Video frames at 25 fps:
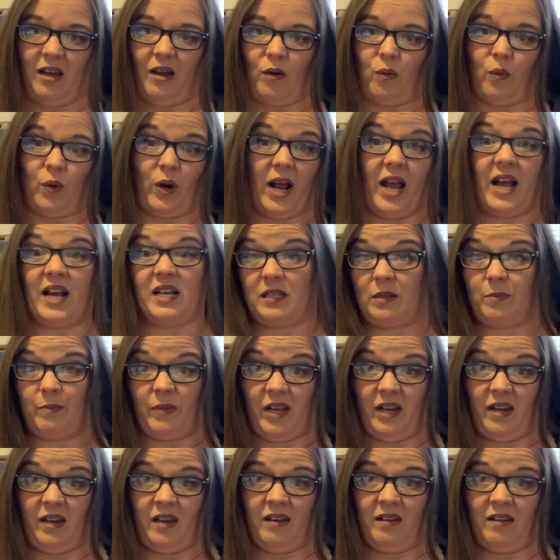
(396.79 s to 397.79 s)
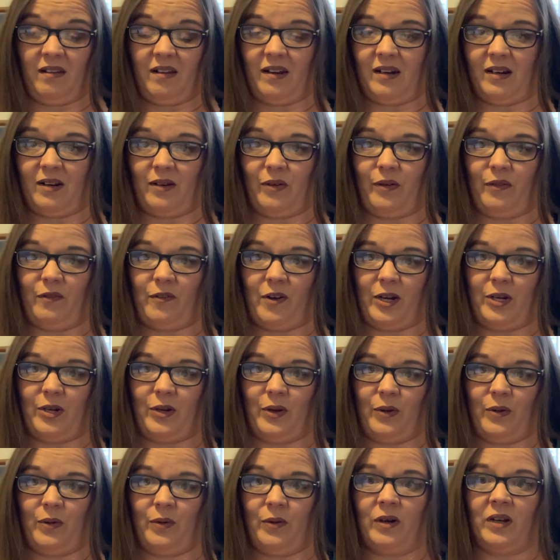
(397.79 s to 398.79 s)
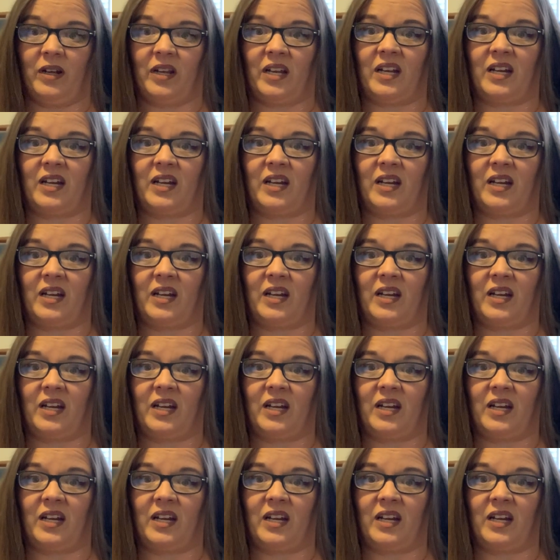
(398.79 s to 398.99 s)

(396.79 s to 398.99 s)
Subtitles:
would ask me, if I knew